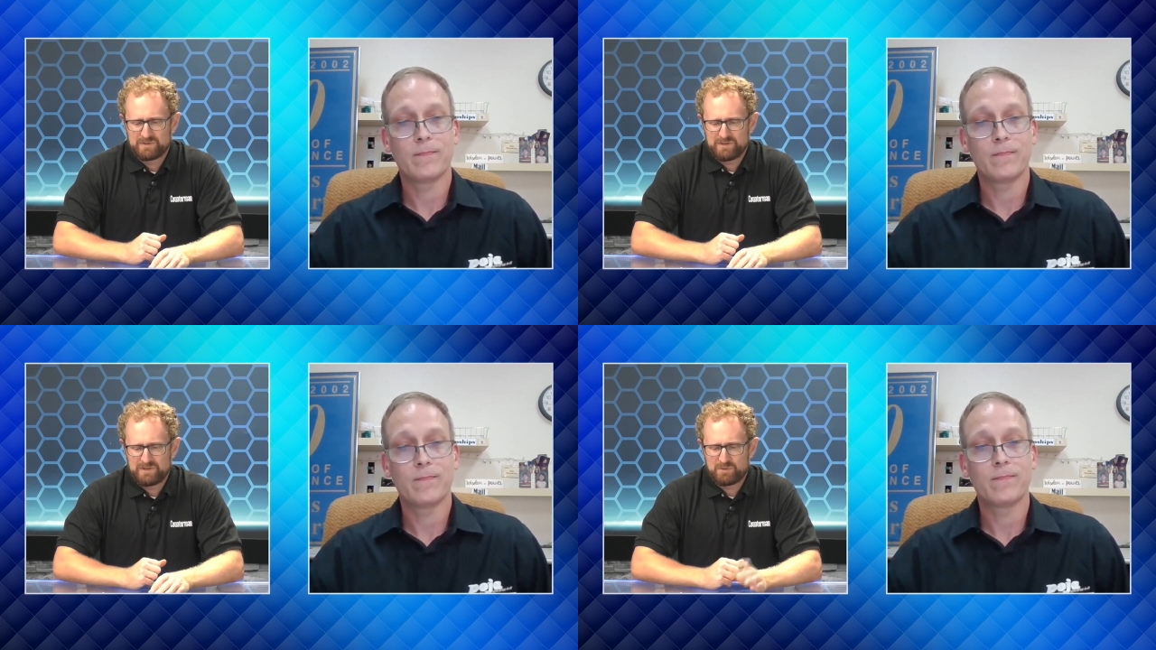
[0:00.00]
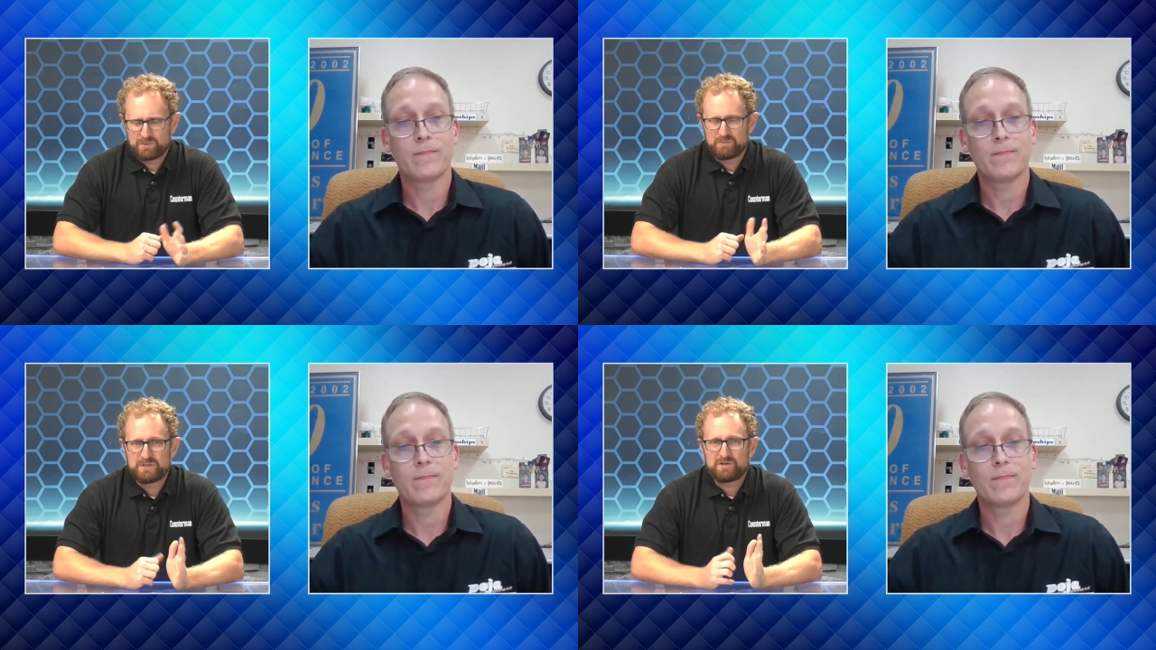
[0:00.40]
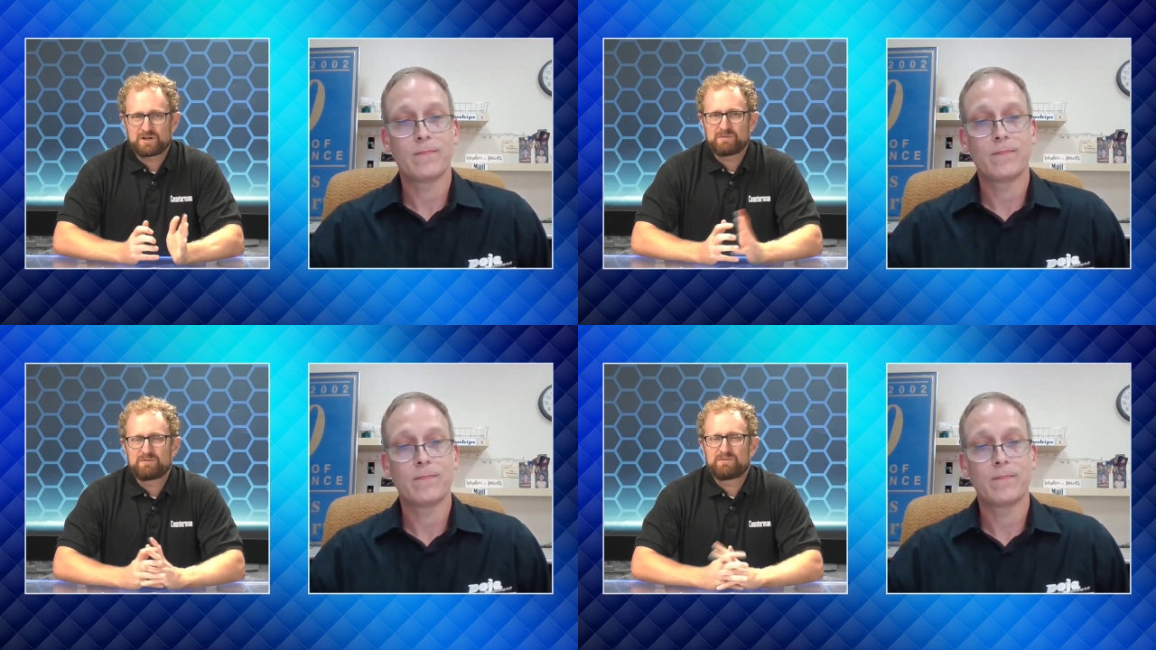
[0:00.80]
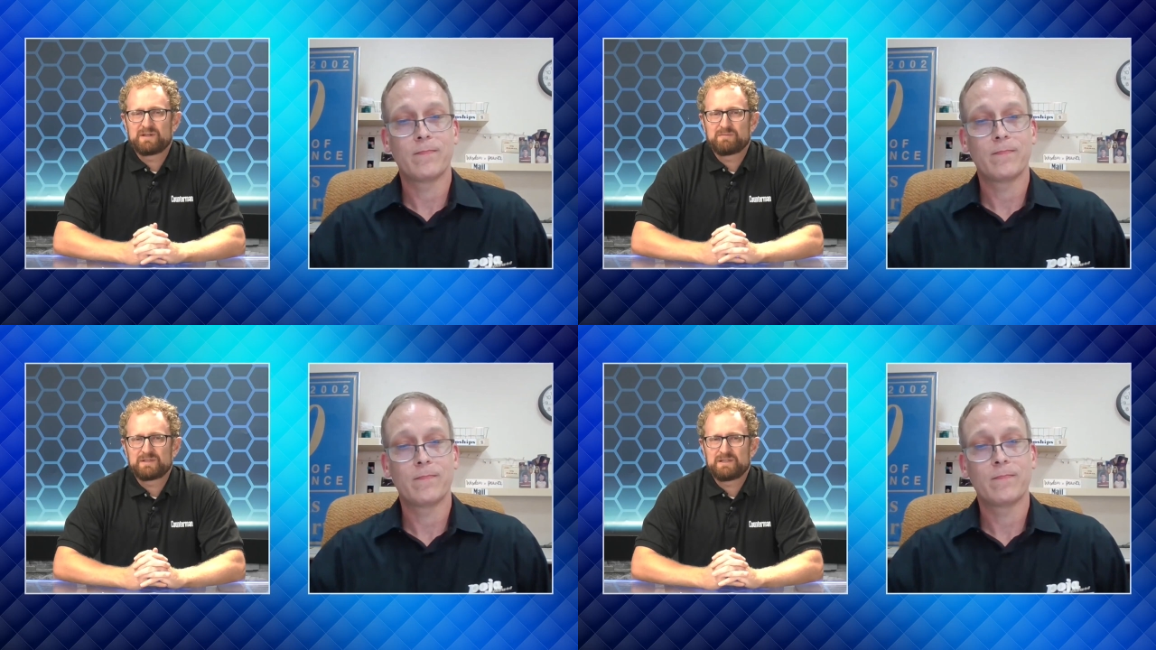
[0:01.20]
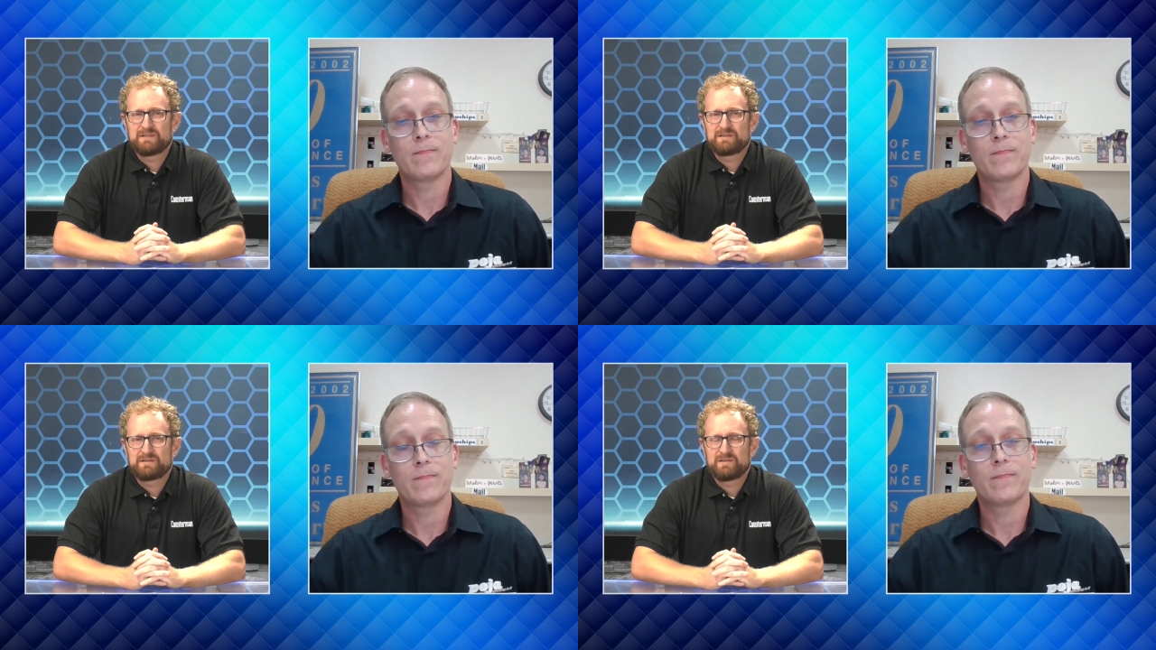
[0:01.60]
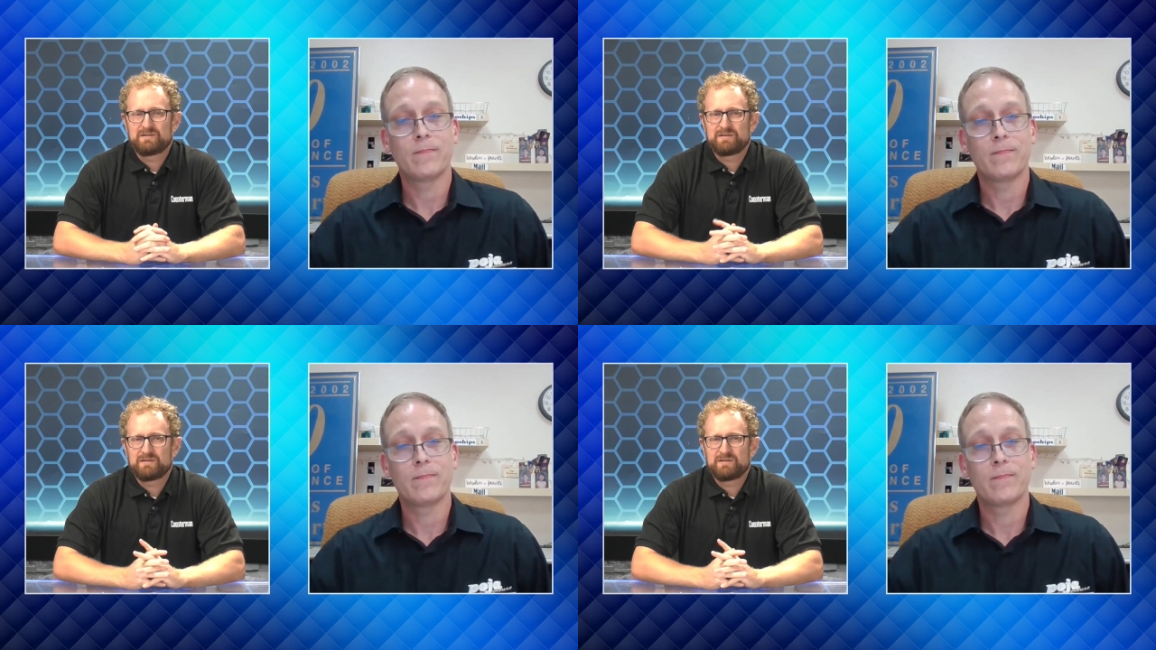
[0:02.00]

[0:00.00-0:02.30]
Speaker 1: you know, we, we talk about family,